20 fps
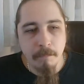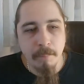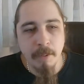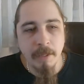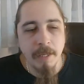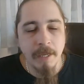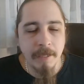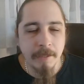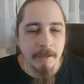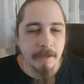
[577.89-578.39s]

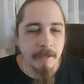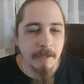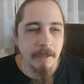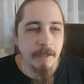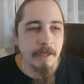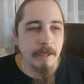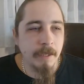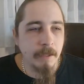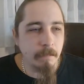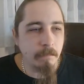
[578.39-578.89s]

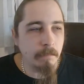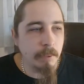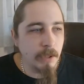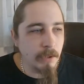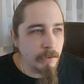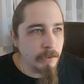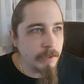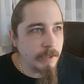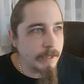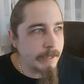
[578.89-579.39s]
bluntly
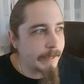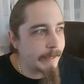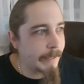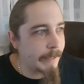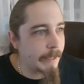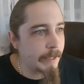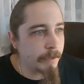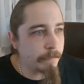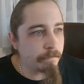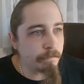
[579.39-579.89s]

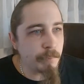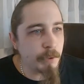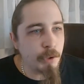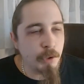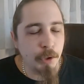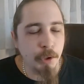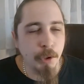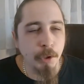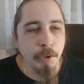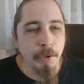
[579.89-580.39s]

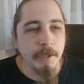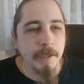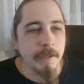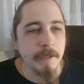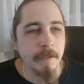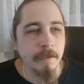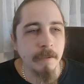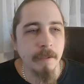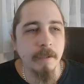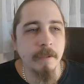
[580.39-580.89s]

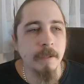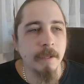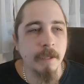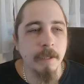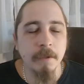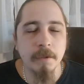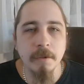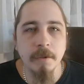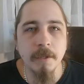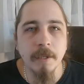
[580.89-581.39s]
shooting
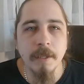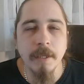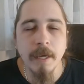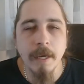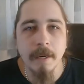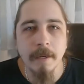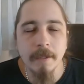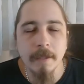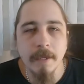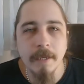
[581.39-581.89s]
into the
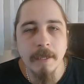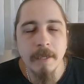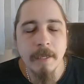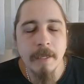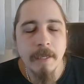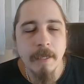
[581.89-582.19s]
dark